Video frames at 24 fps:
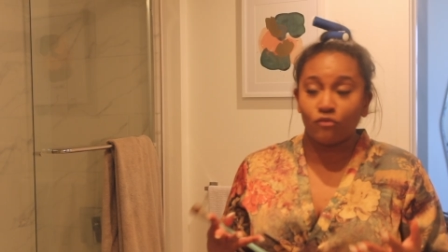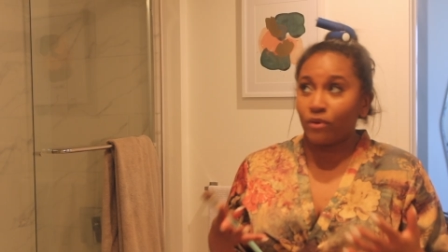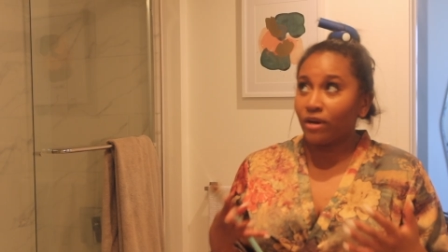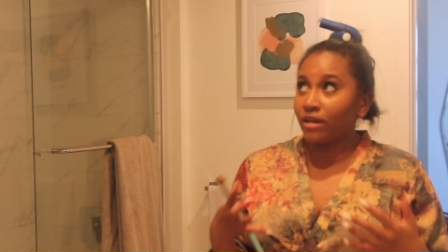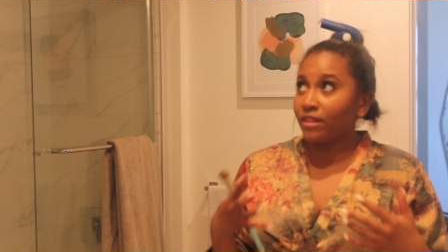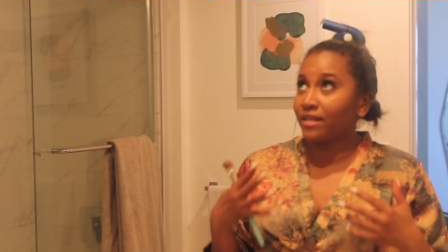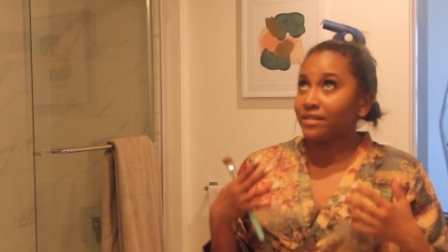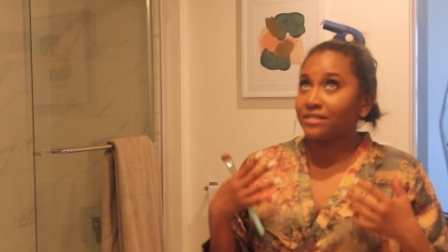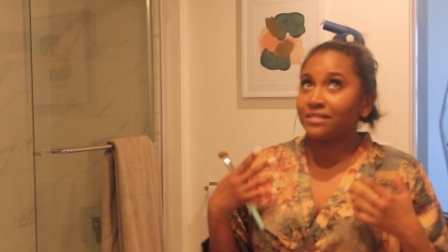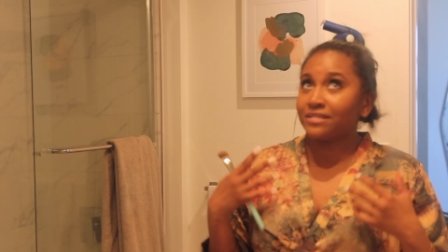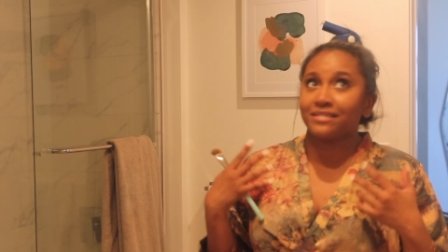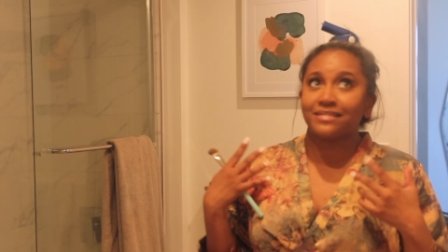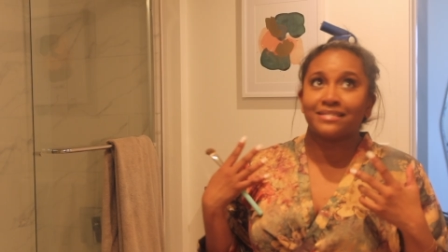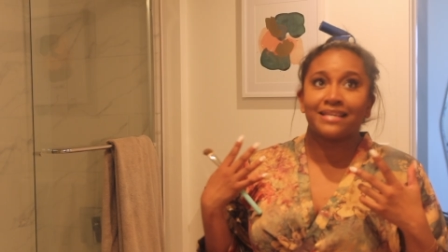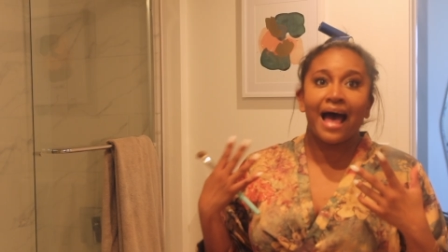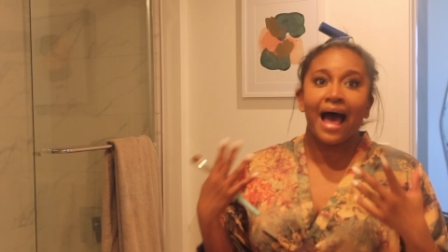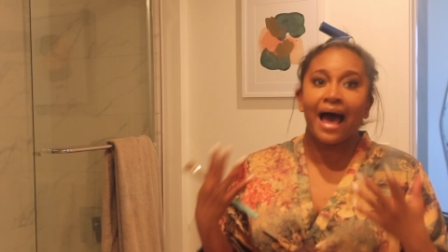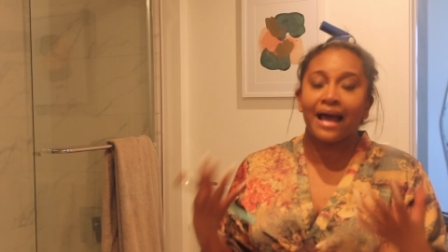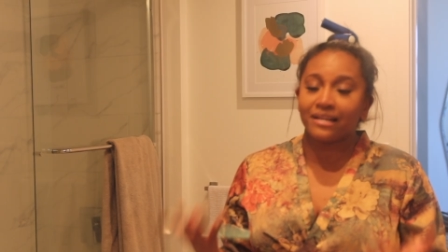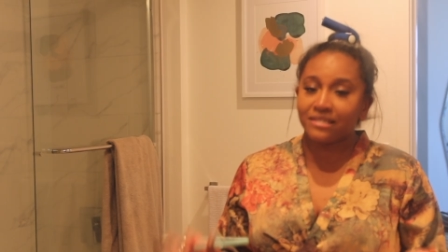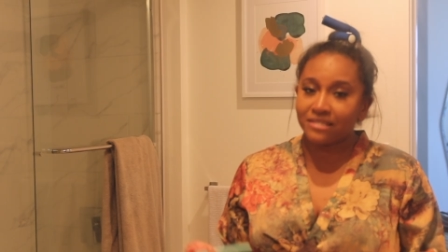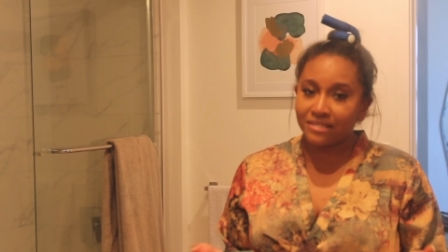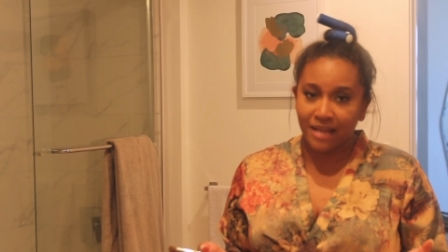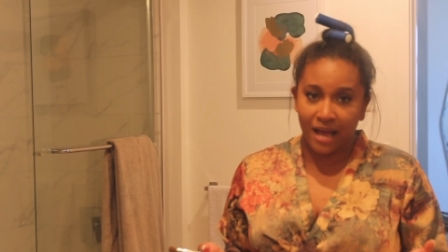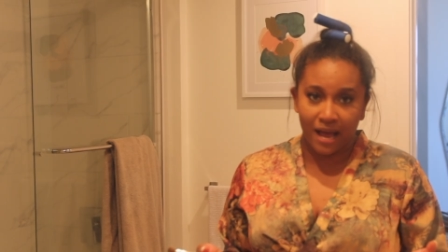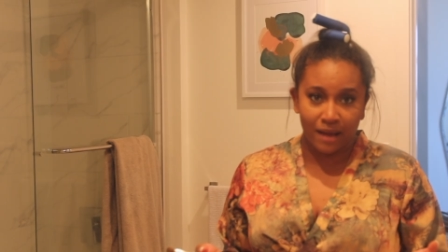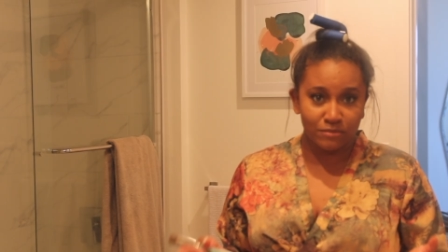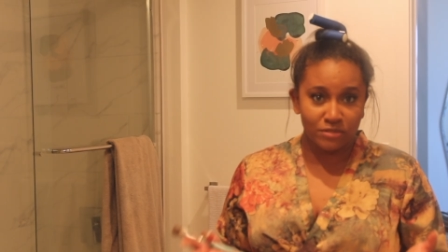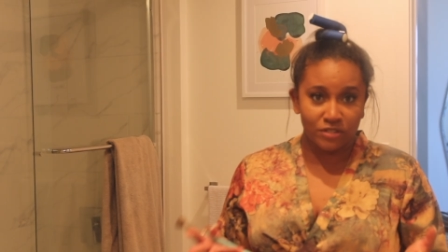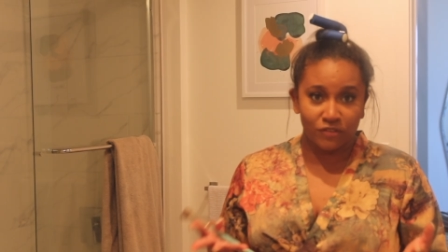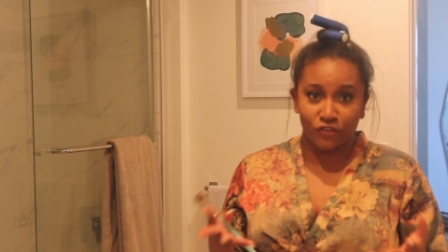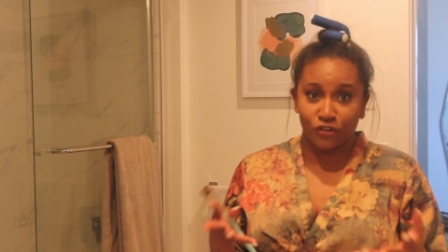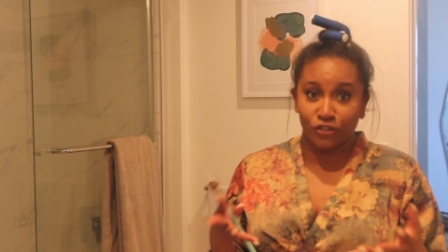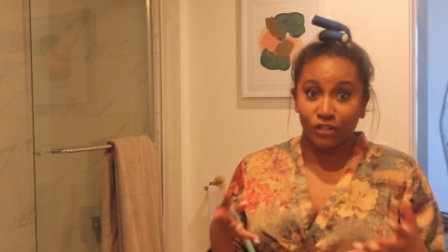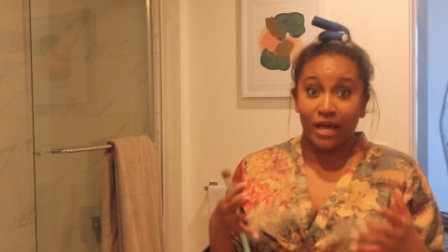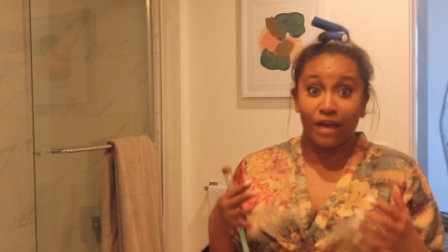one of the saddest times
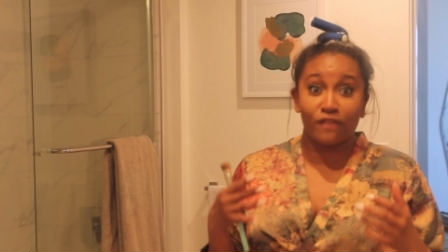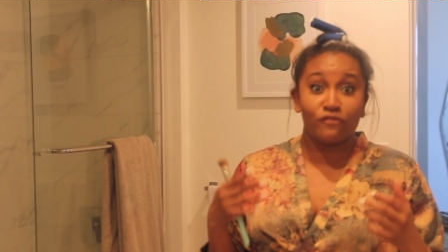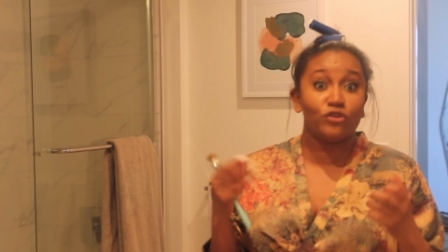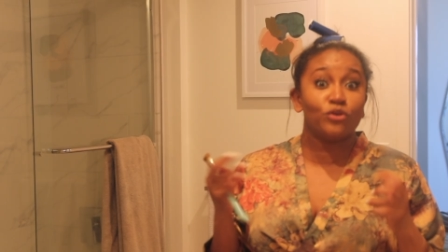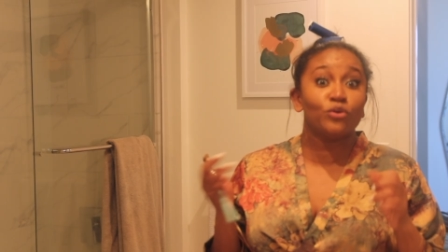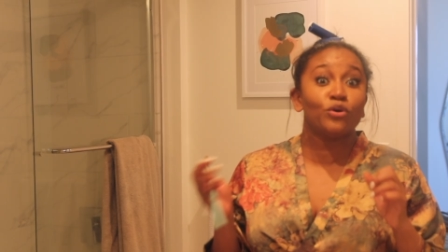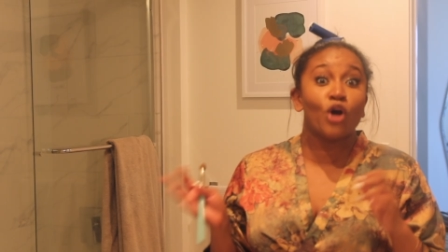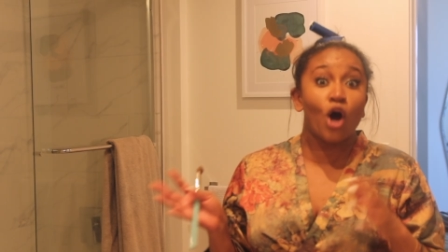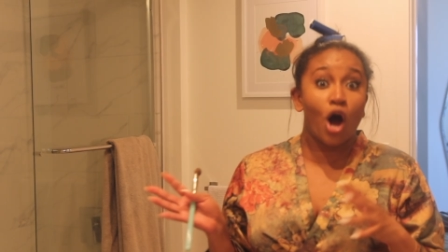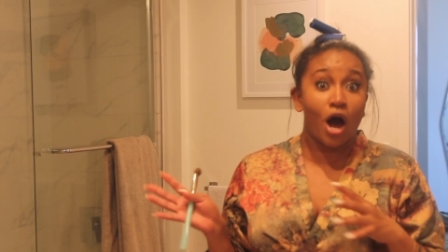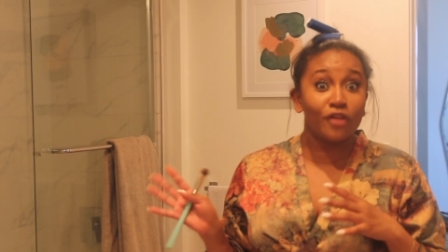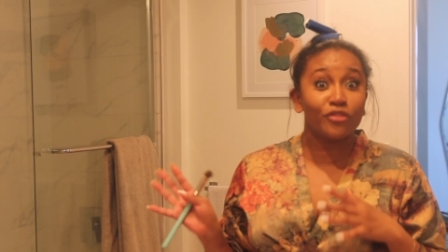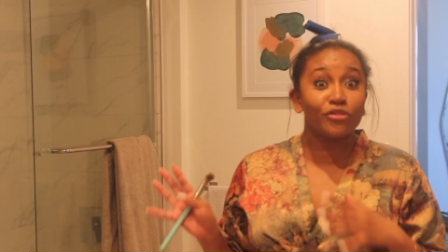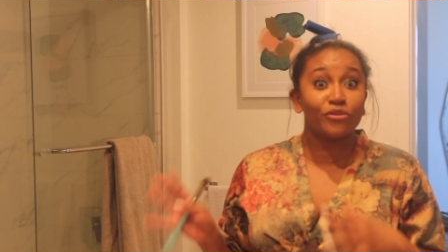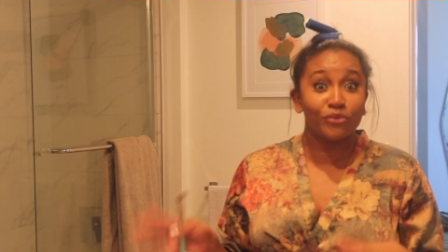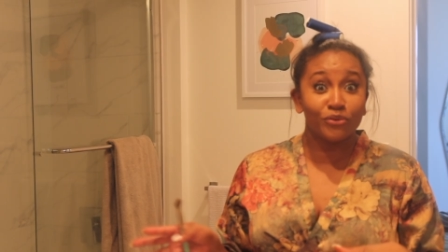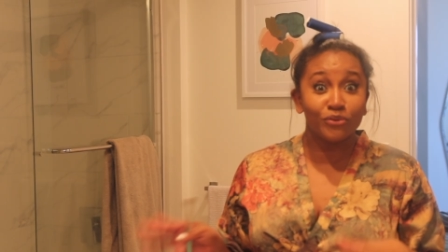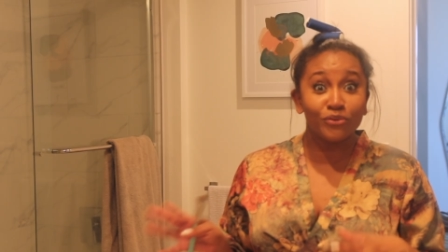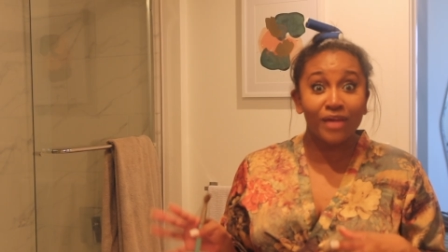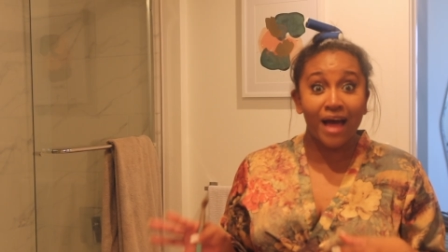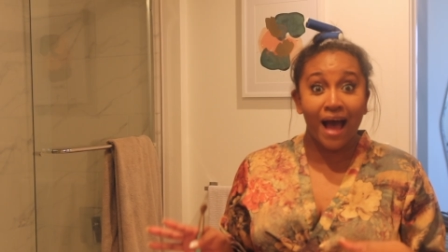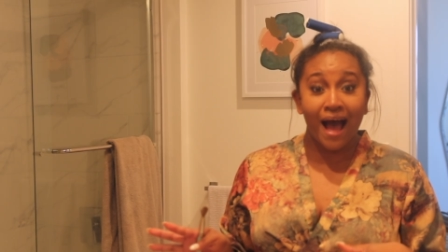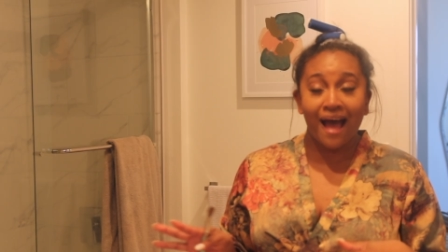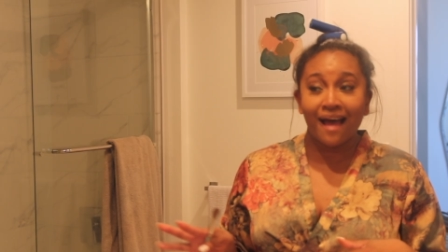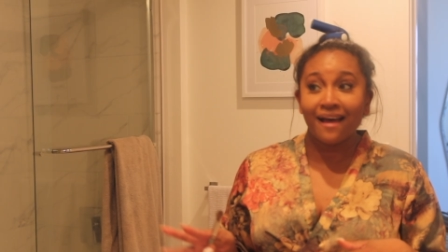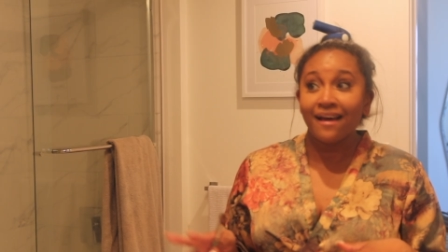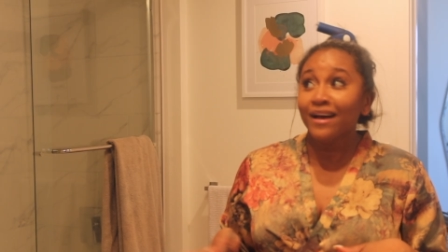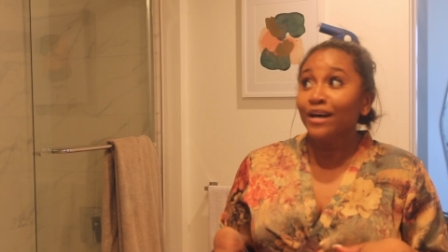of your life. You got through that.